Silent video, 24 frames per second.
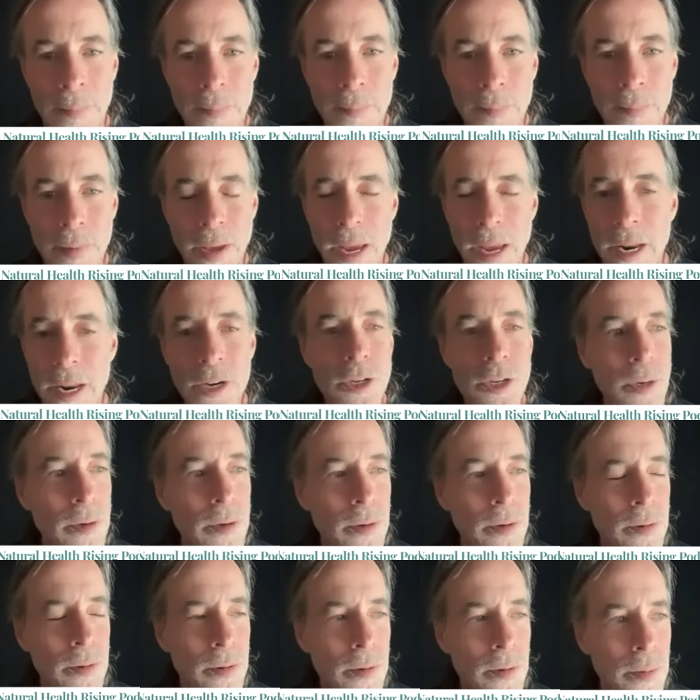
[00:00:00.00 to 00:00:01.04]

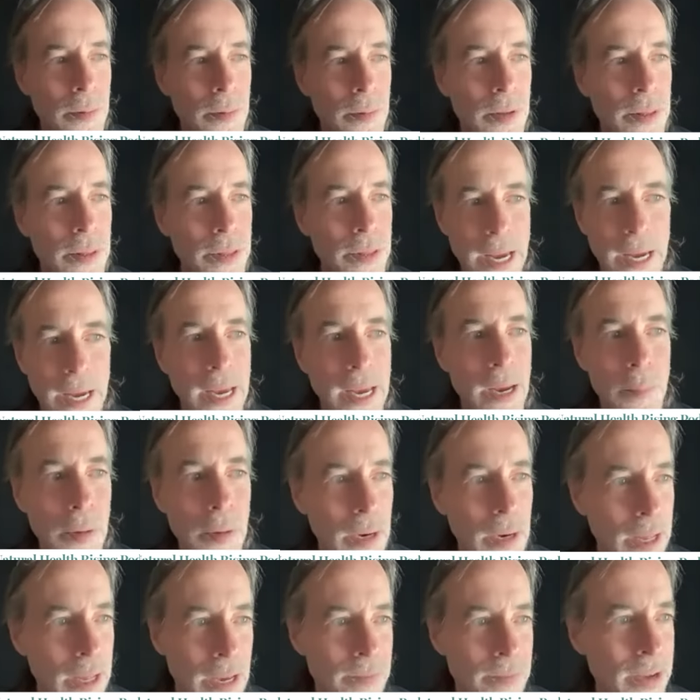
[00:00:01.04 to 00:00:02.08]
into thinking,
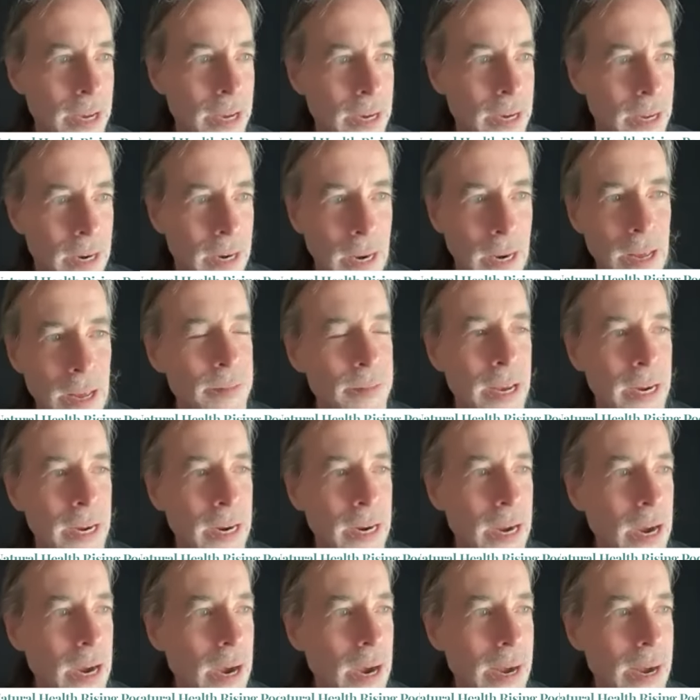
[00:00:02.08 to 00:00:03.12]
believing, and
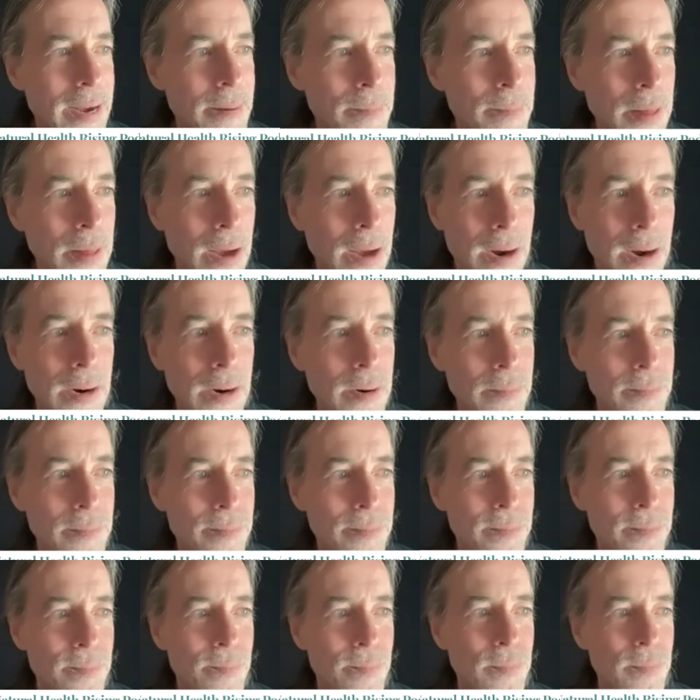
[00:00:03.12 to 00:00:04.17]
living are
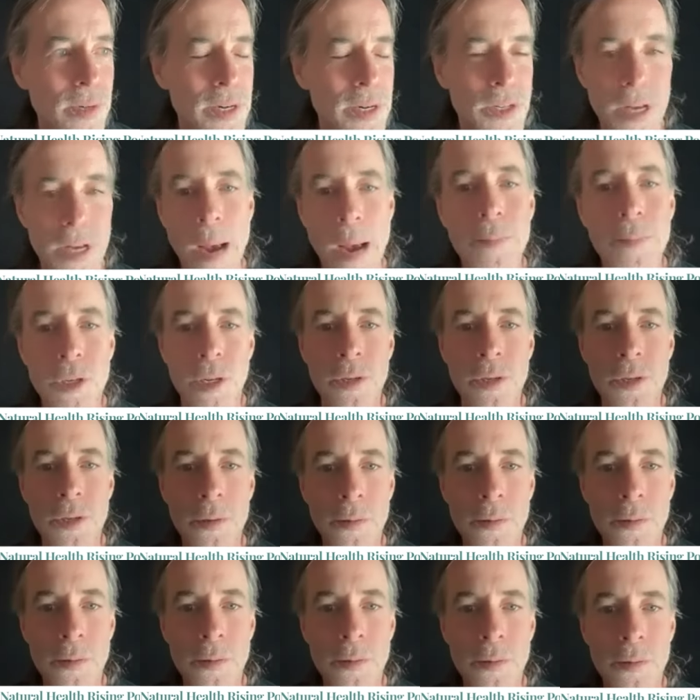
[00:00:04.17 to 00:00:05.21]
deceptions
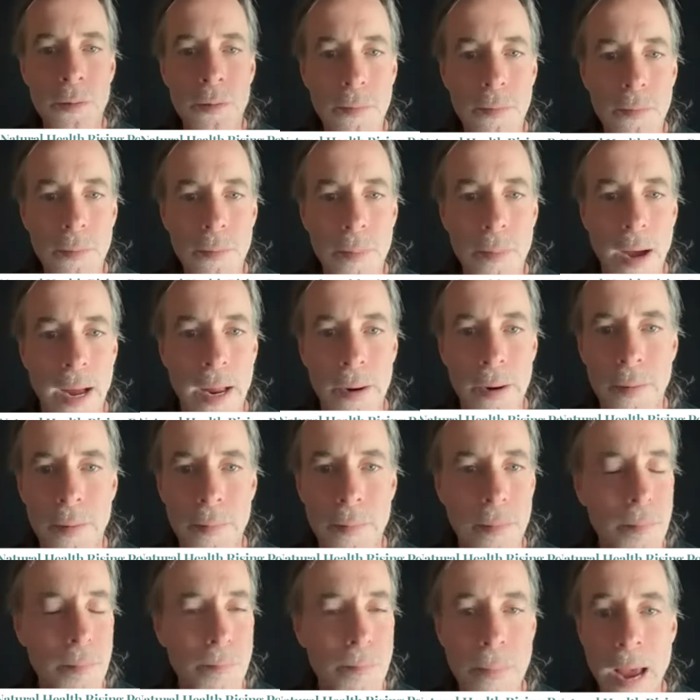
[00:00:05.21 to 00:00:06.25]
on
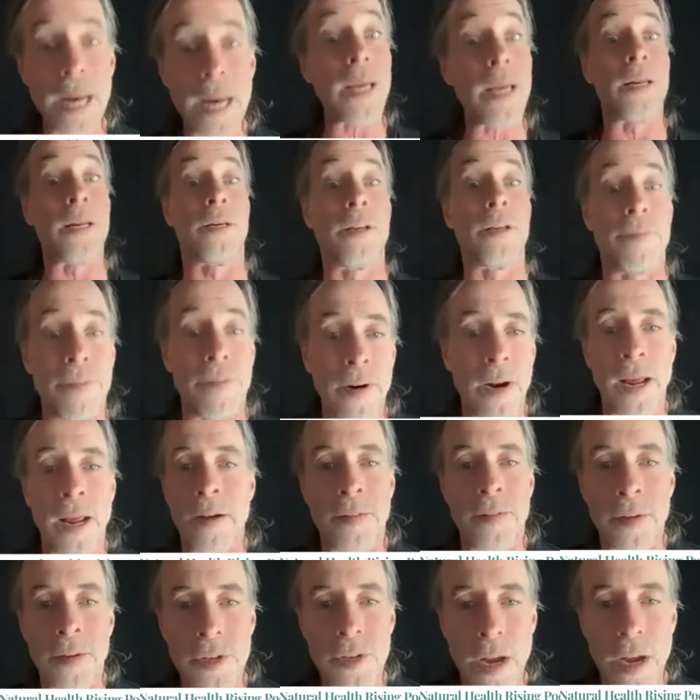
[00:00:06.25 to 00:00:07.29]
many different
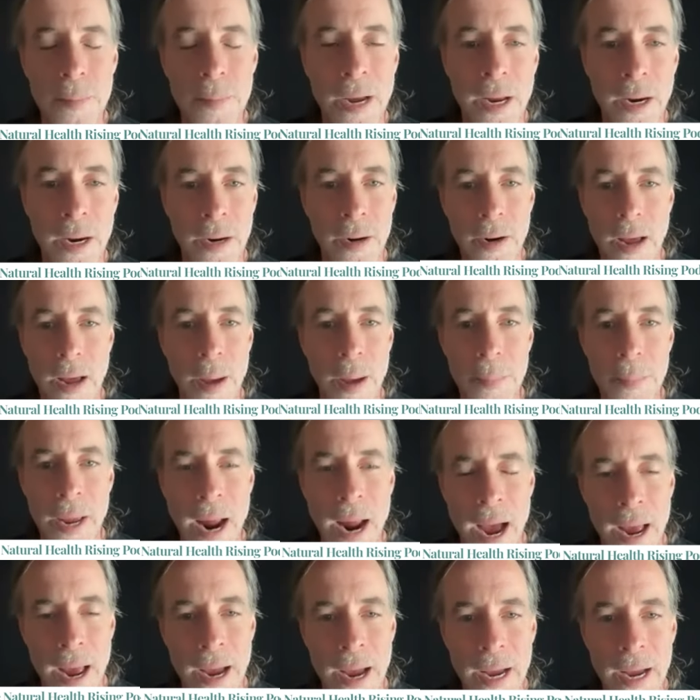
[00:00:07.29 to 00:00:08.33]
levels.
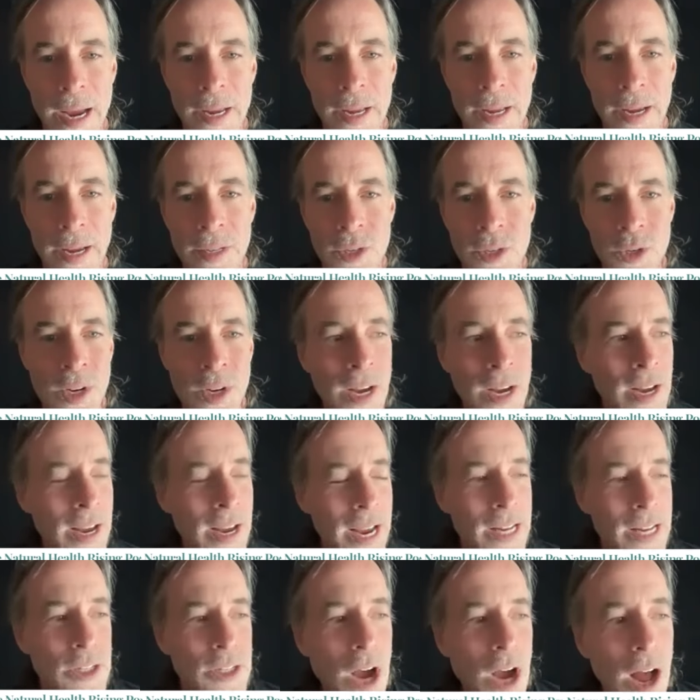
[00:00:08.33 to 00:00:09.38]

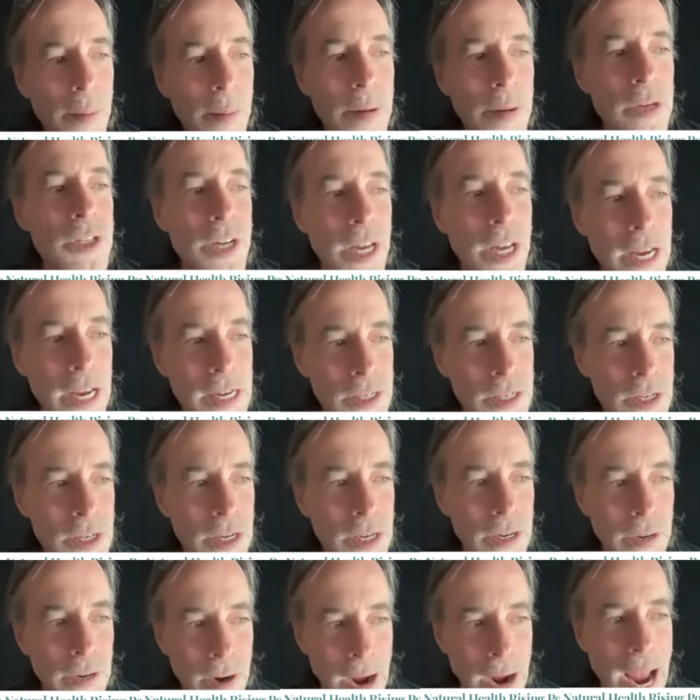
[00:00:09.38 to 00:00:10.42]
It's almost
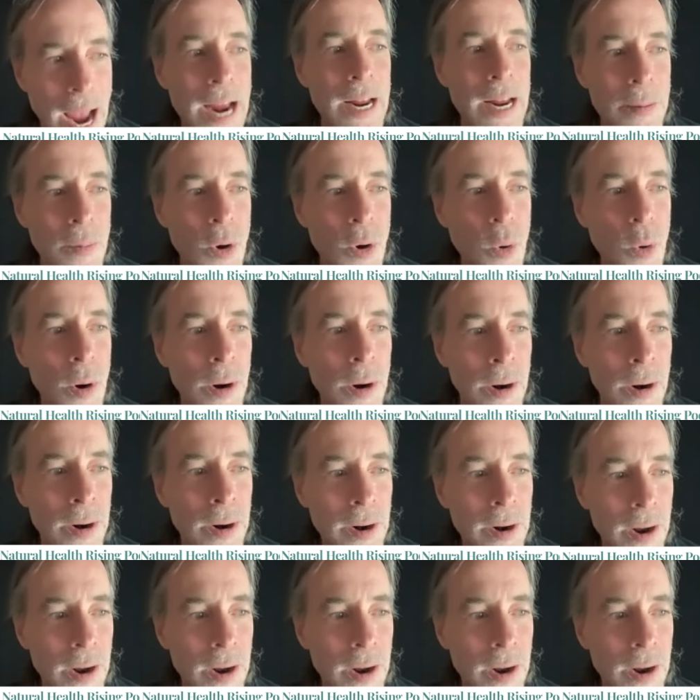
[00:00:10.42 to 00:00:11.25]
easier anymore.